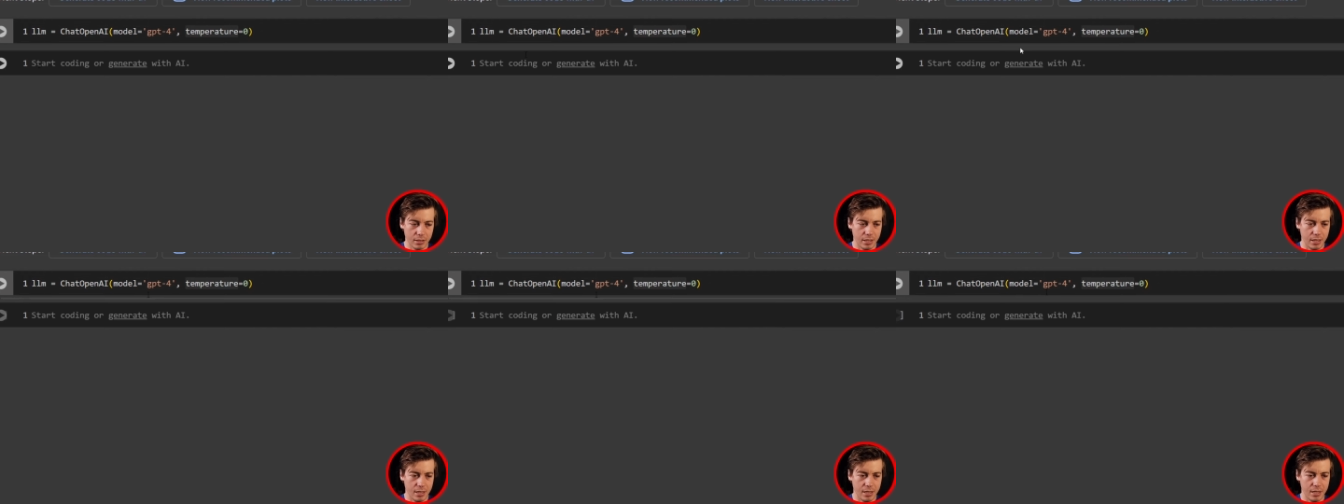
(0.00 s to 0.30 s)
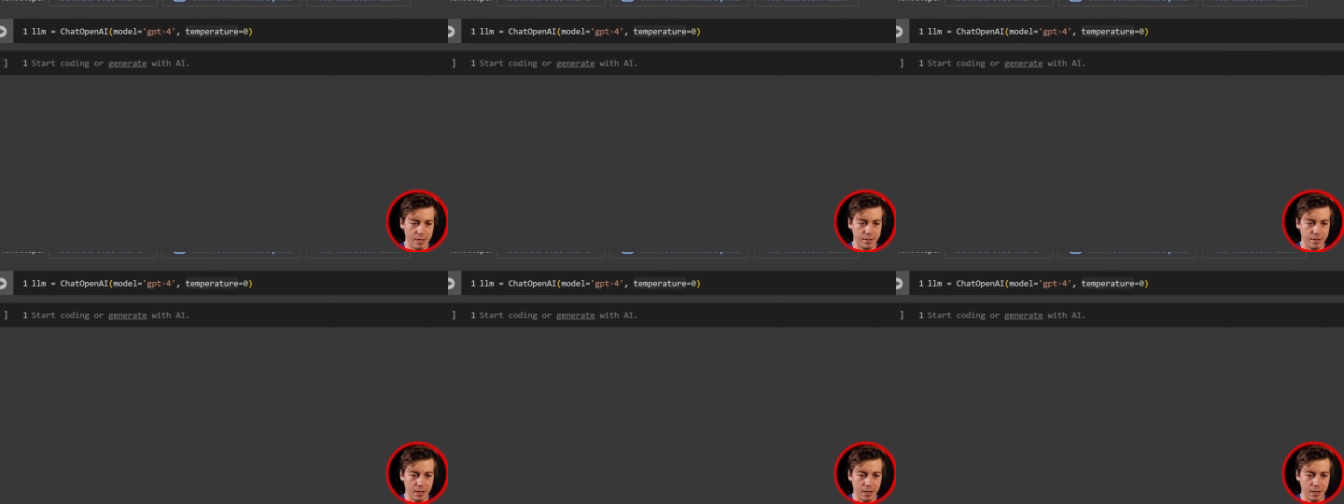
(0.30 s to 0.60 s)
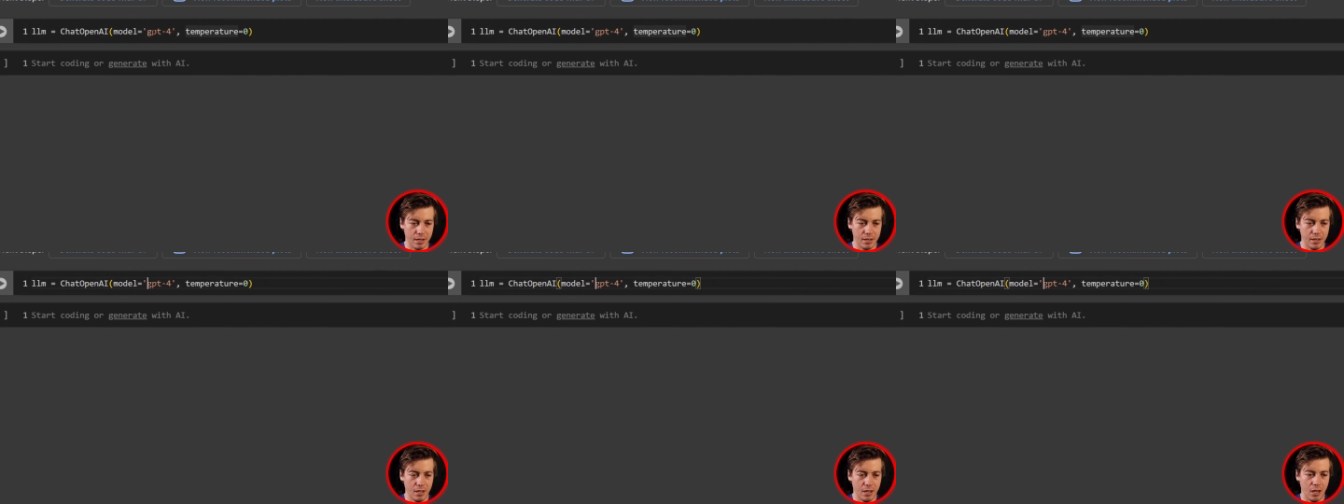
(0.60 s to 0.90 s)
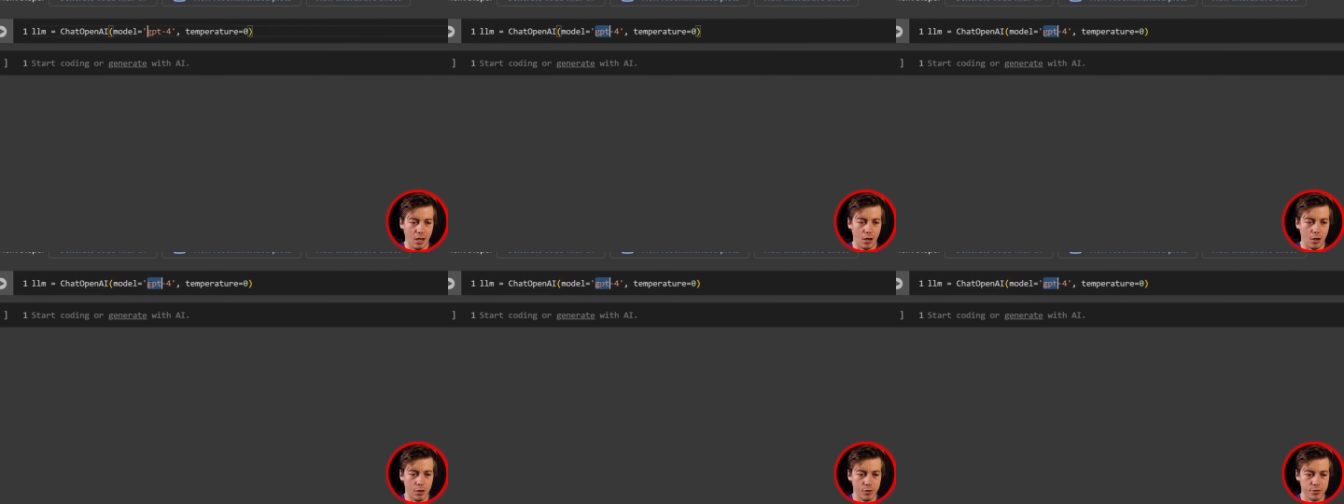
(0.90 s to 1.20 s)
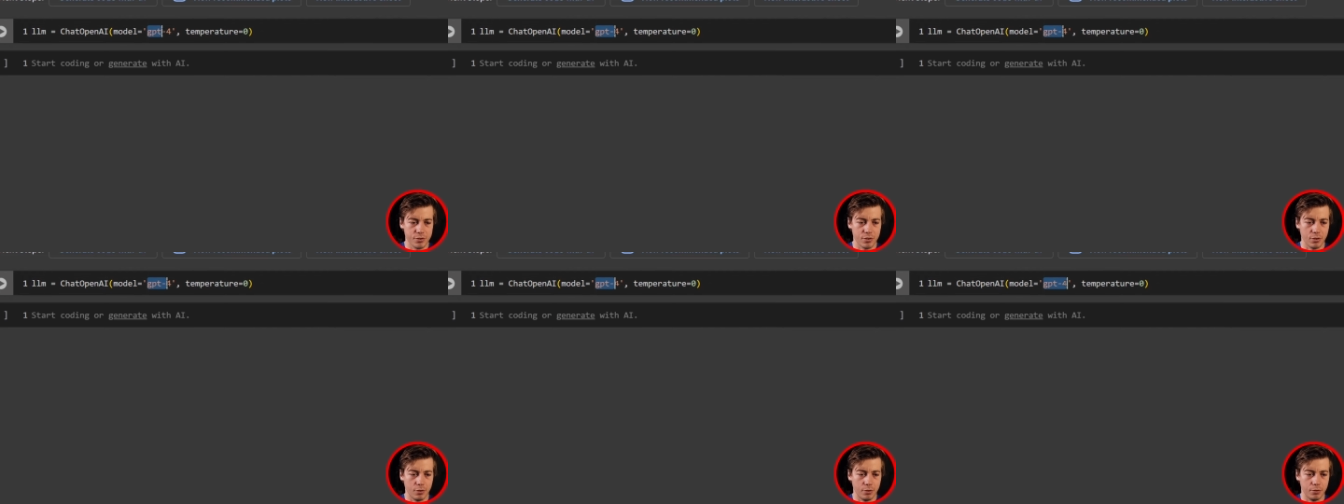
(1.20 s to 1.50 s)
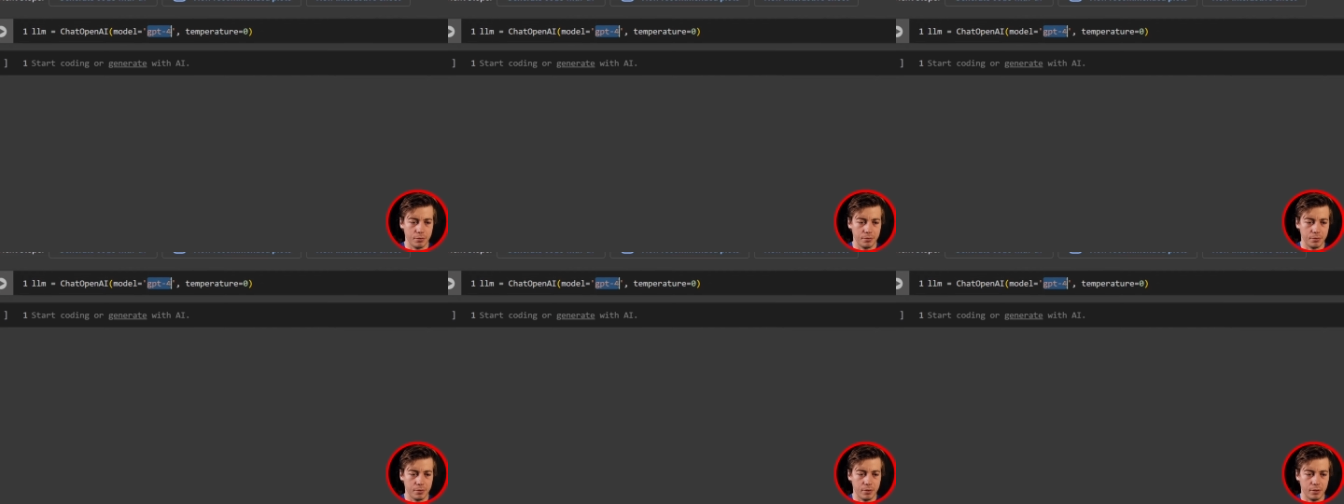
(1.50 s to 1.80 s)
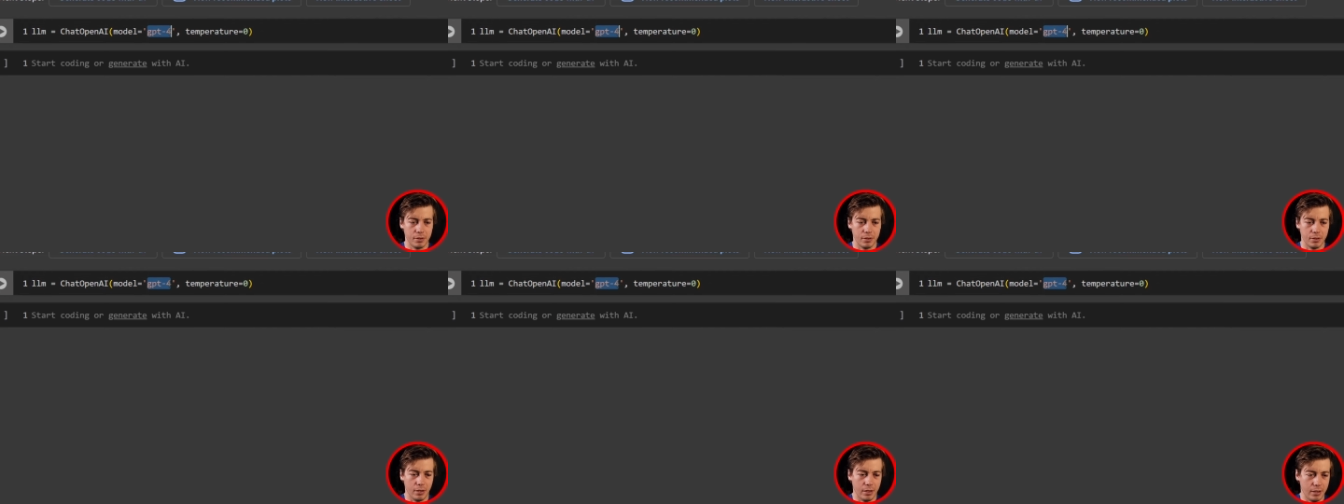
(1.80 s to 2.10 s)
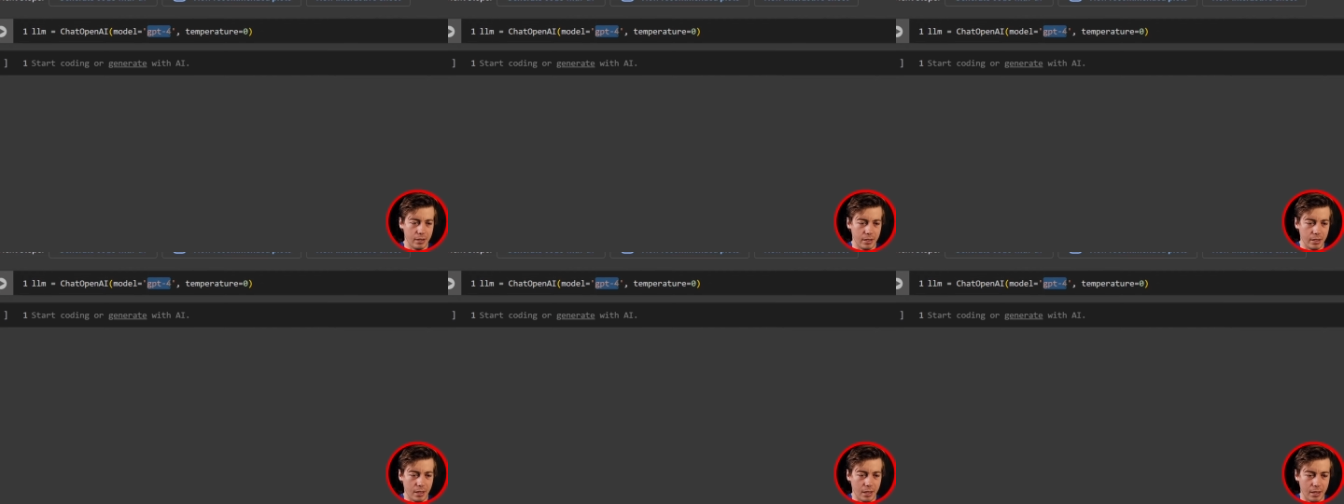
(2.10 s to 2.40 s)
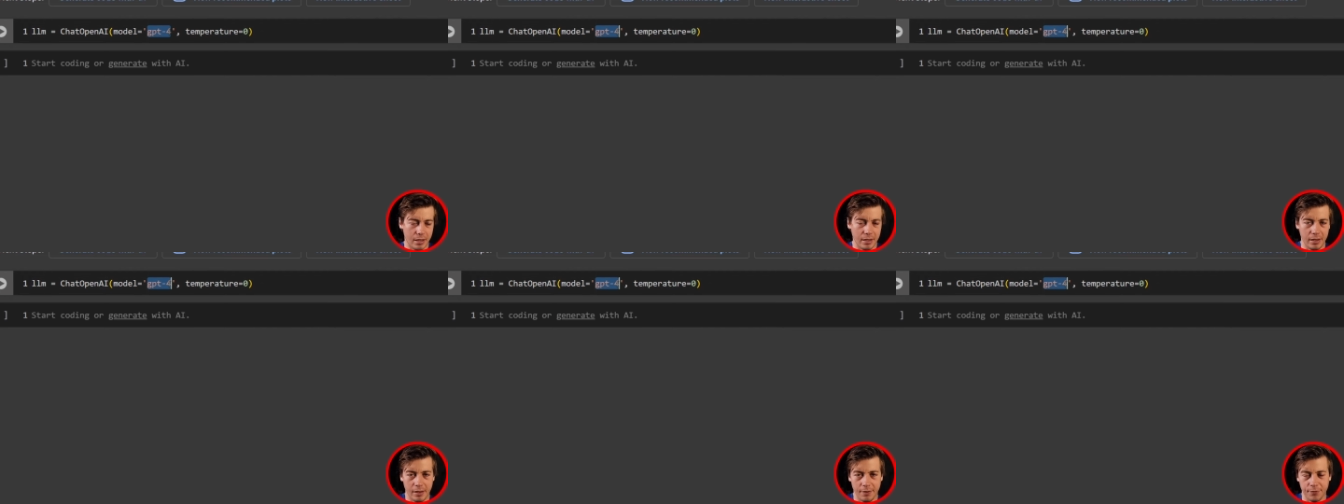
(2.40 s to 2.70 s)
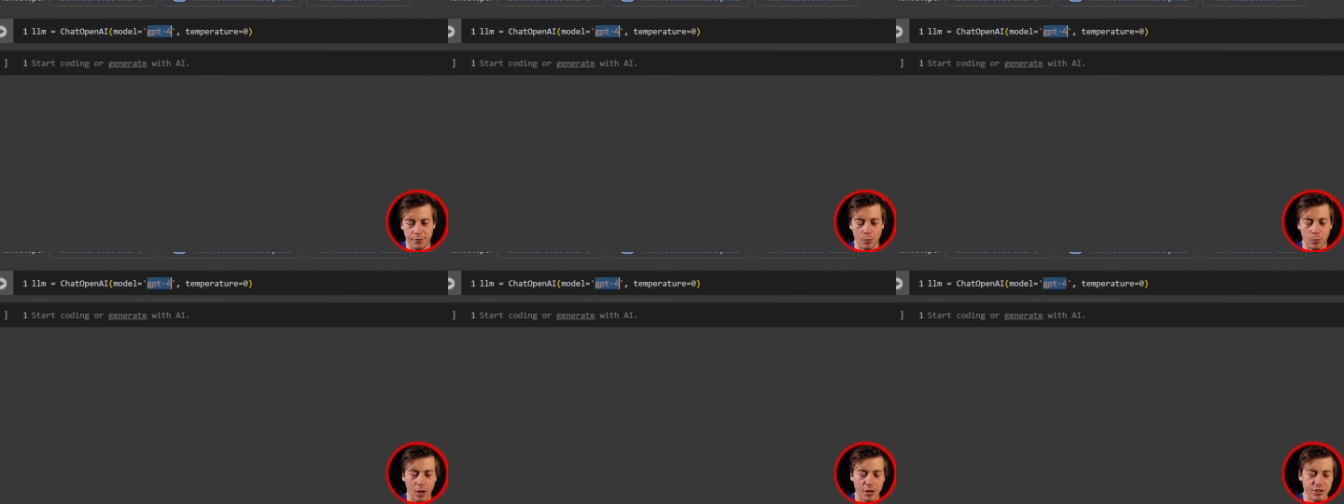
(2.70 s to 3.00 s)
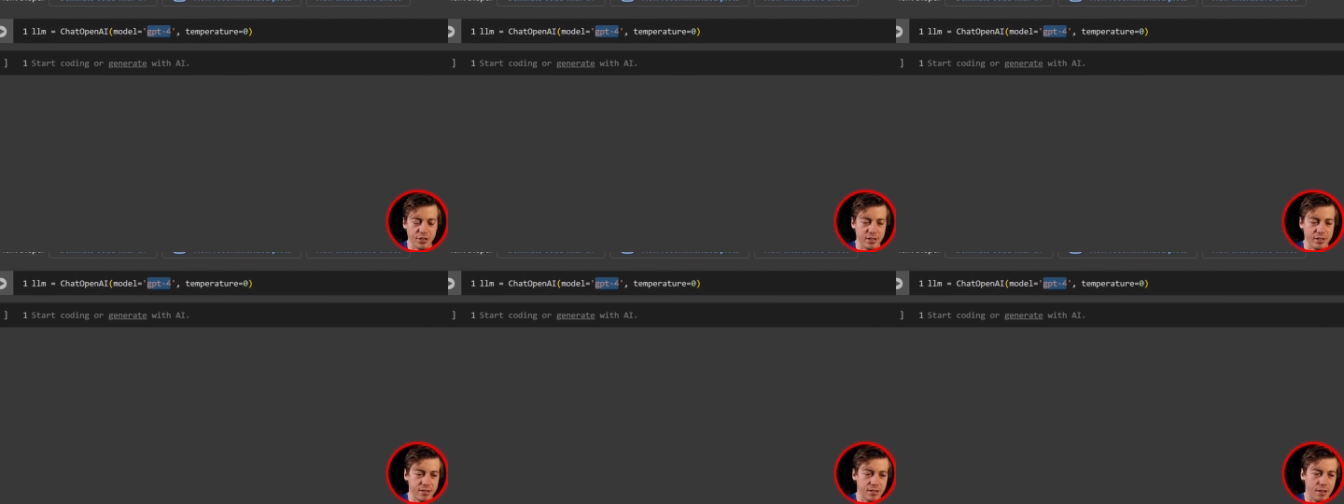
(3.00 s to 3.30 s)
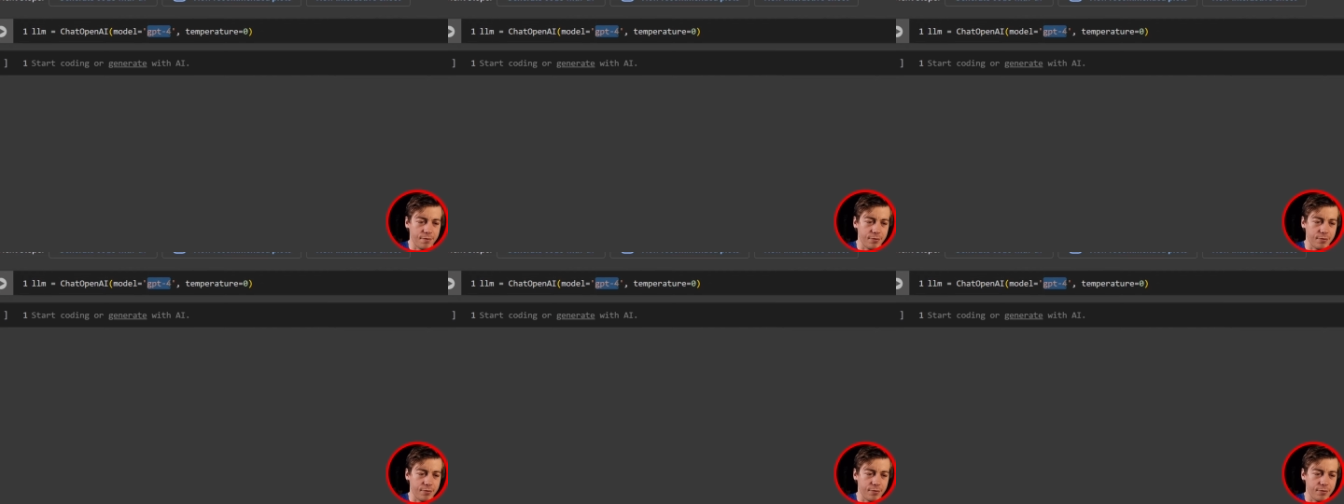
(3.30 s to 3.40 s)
And uh, also, if you're watching